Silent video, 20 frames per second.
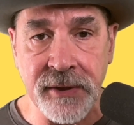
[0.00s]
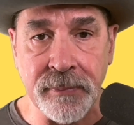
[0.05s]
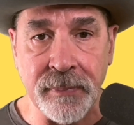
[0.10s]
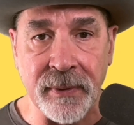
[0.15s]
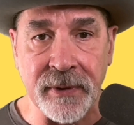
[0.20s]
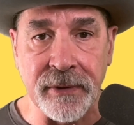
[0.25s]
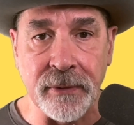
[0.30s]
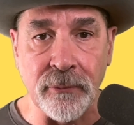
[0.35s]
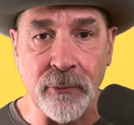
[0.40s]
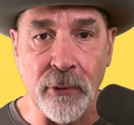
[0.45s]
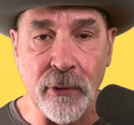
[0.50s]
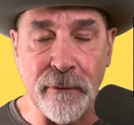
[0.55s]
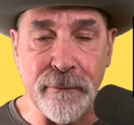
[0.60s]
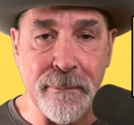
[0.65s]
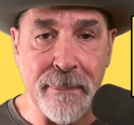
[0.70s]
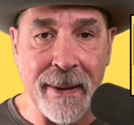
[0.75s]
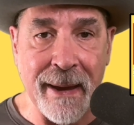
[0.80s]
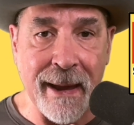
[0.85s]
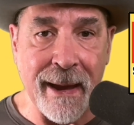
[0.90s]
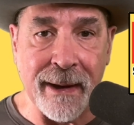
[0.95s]
but the
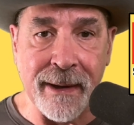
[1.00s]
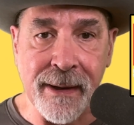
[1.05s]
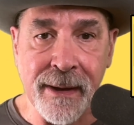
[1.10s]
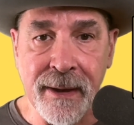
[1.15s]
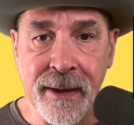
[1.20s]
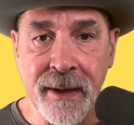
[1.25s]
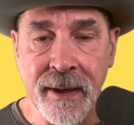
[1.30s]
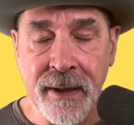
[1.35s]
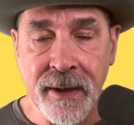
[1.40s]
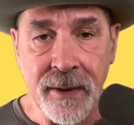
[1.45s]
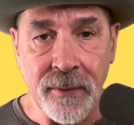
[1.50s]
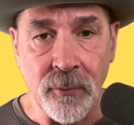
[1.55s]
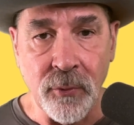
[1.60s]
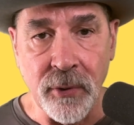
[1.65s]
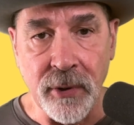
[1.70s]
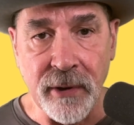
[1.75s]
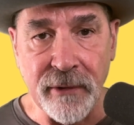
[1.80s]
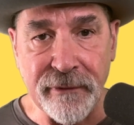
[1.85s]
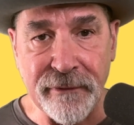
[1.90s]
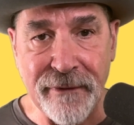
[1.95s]
Wolfpack
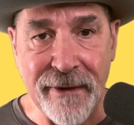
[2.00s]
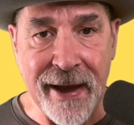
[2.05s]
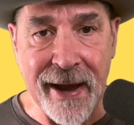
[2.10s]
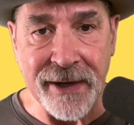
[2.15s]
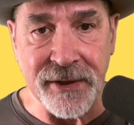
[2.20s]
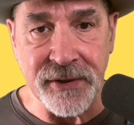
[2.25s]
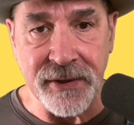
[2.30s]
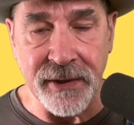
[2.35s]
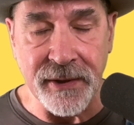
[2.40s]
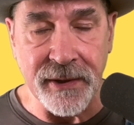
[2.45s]
were a faction